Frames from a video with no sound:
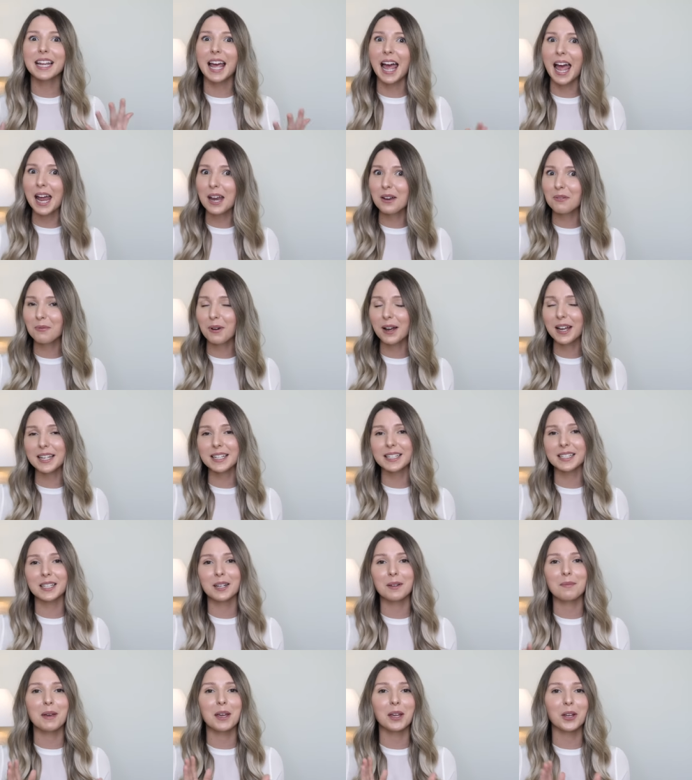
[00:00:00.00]
10 ways
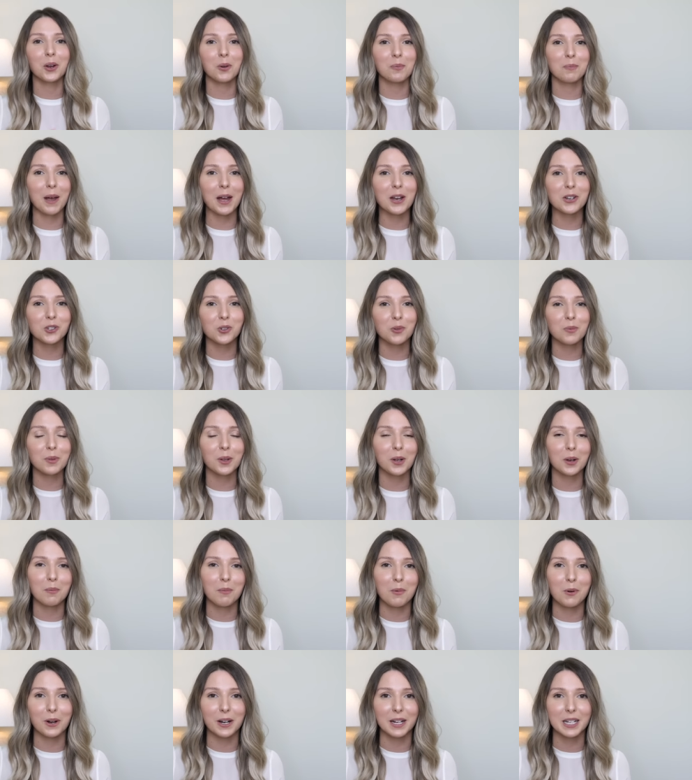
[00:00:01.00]
to make your bedroom
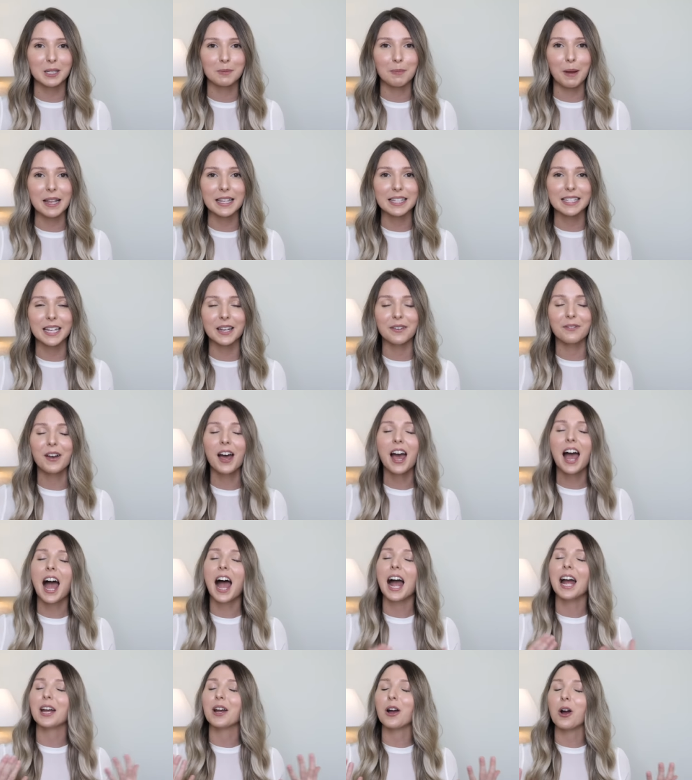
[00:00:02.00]
look more expensive.
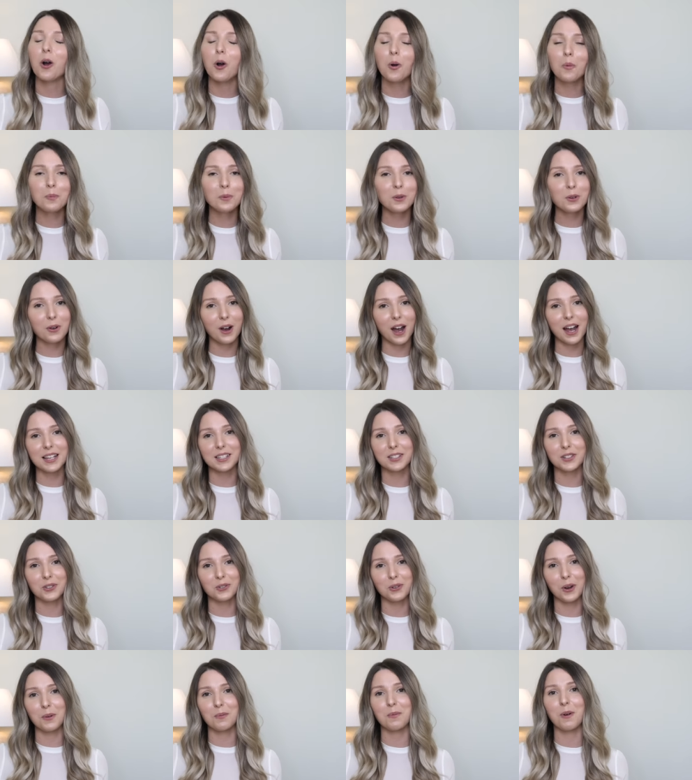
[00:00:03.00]
I hope you guys
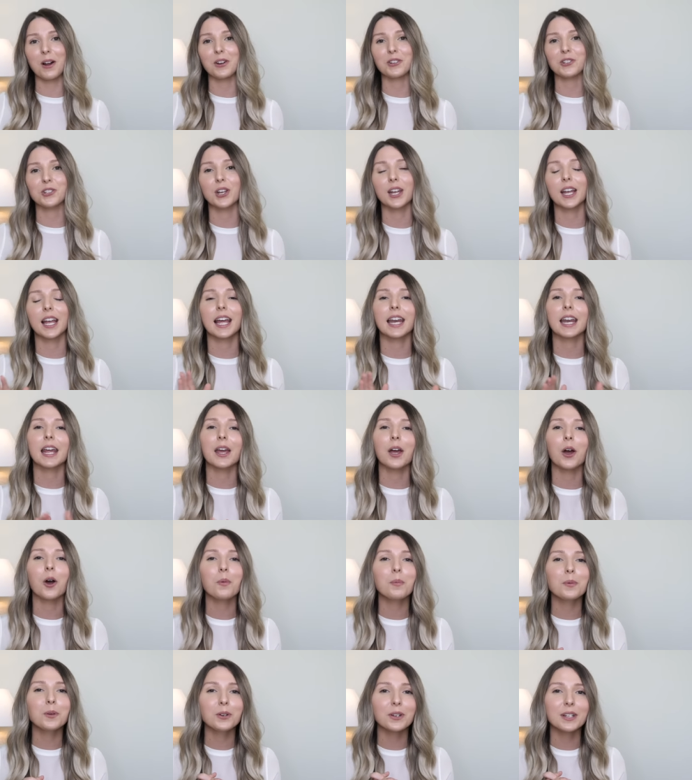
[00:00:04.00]
enjoyed watching and I
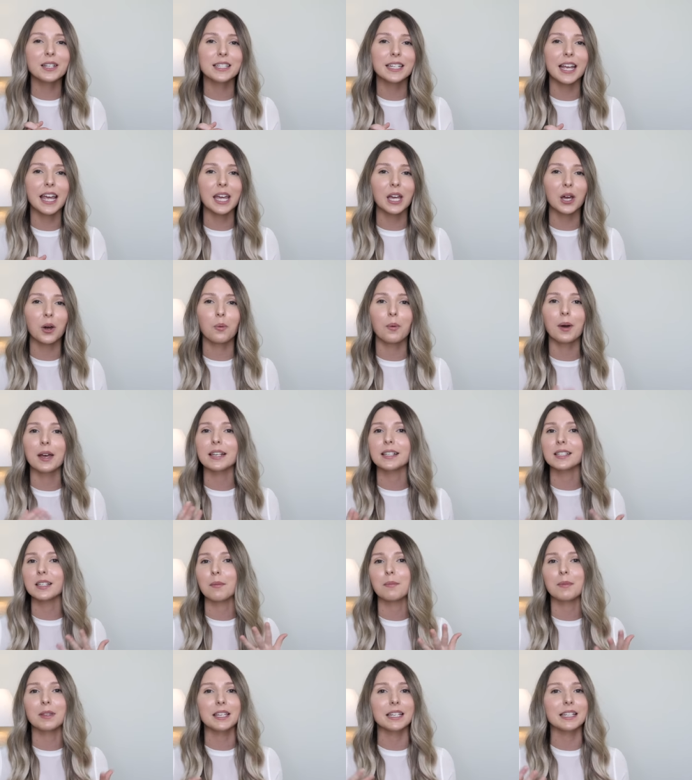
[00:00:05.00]
hope you can take away
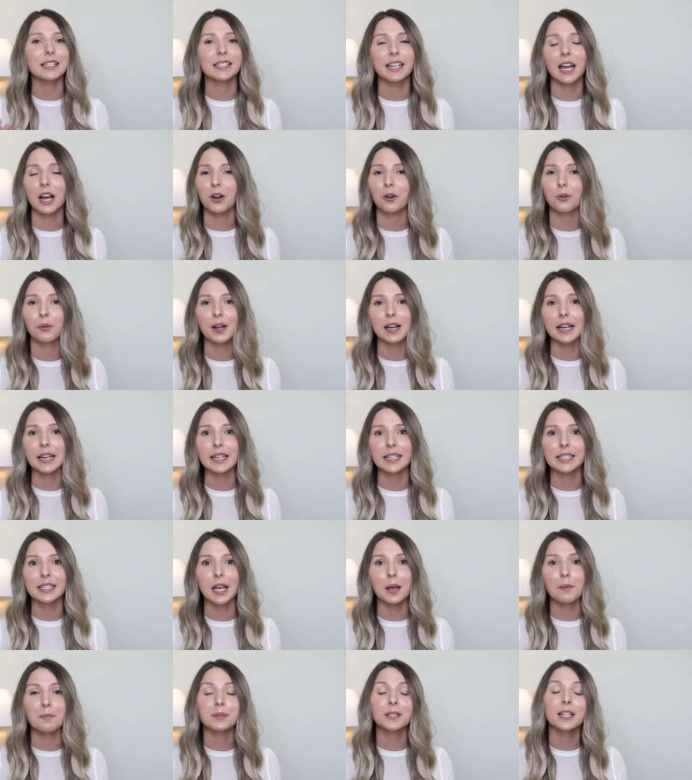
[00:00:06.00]
some of these decorating
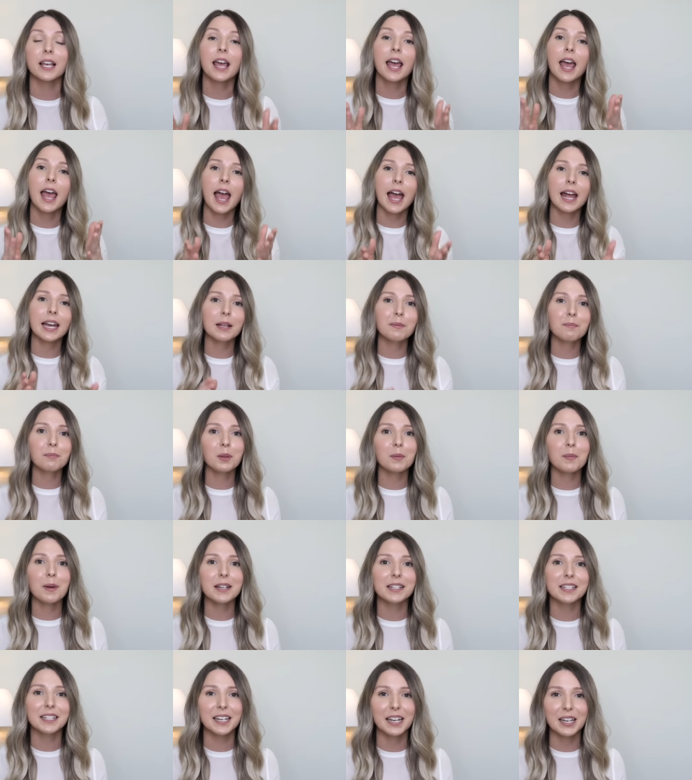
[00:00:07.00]
tips and
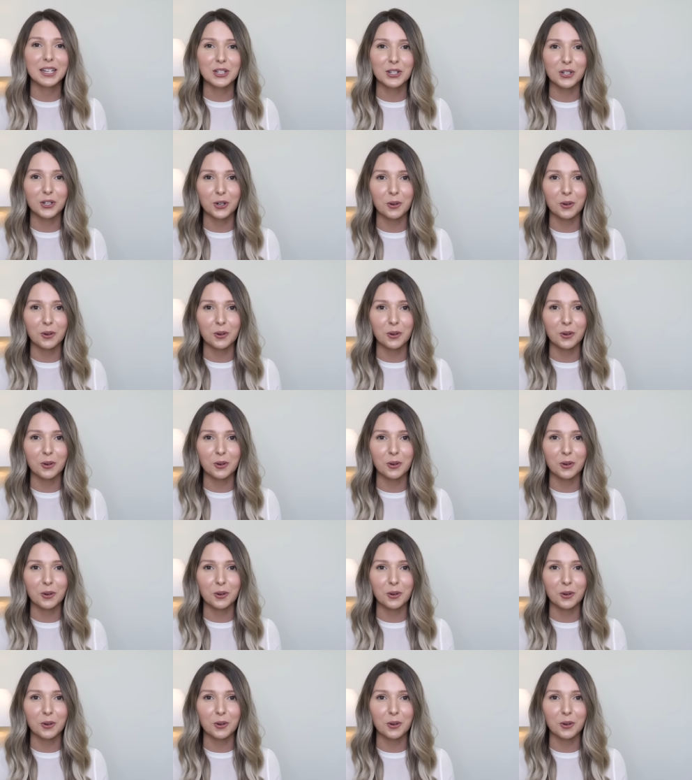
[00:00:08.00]
implement it into